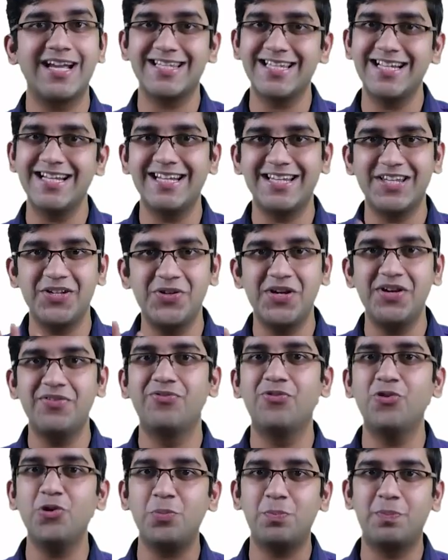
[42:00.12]
I said you need
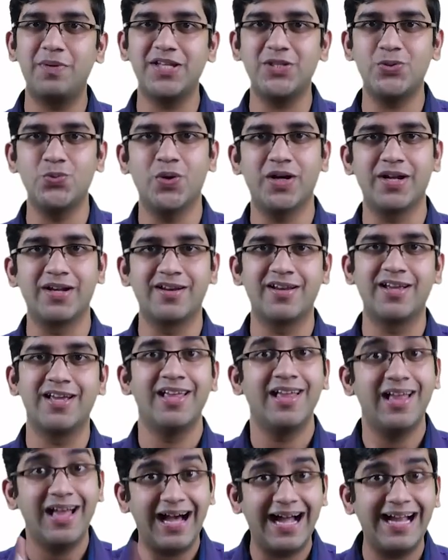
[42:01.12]
4 plus 1.
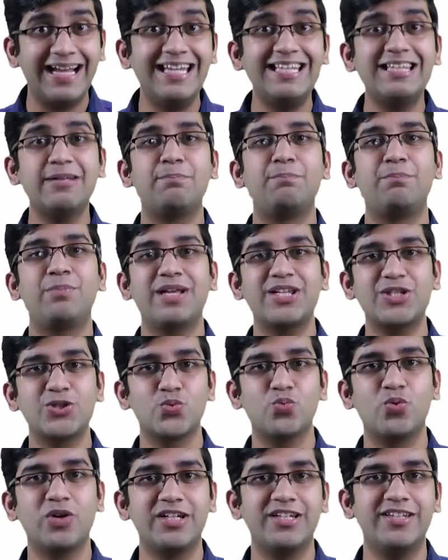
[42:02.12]
I need the
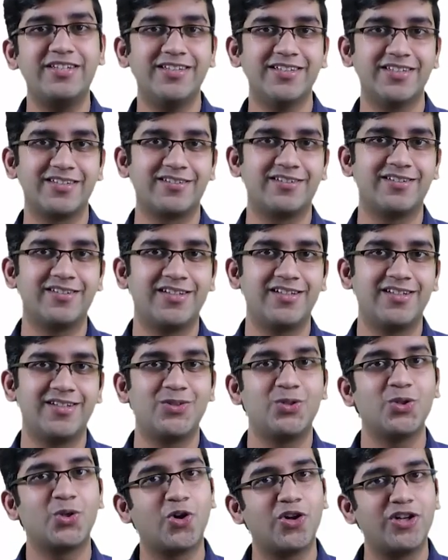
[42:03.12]
plus 1 here
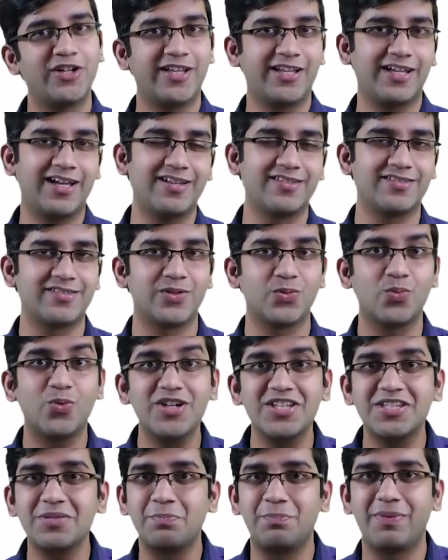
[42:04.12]
to call it a cancer.
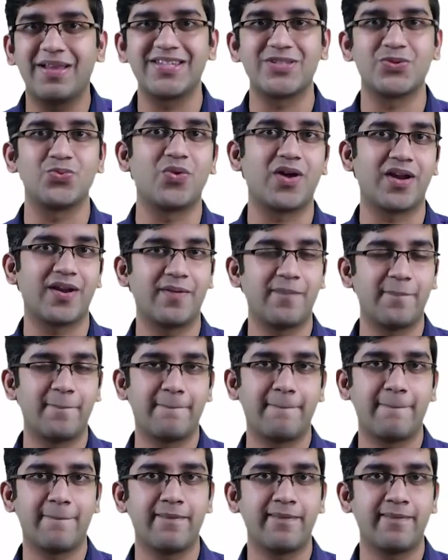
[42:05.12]
What is the plus 1?
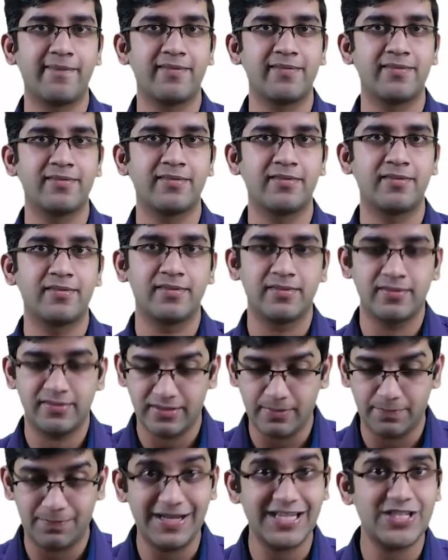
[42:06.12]

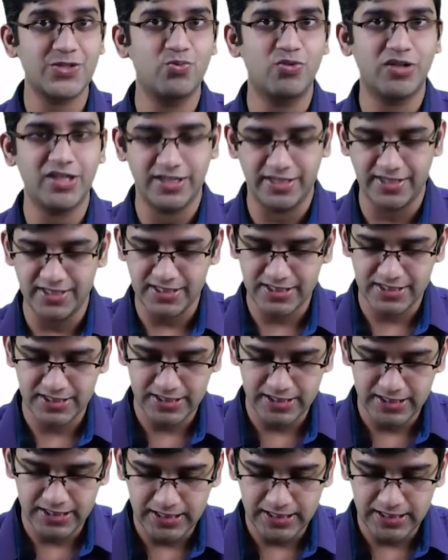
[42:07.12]
The plus 1 is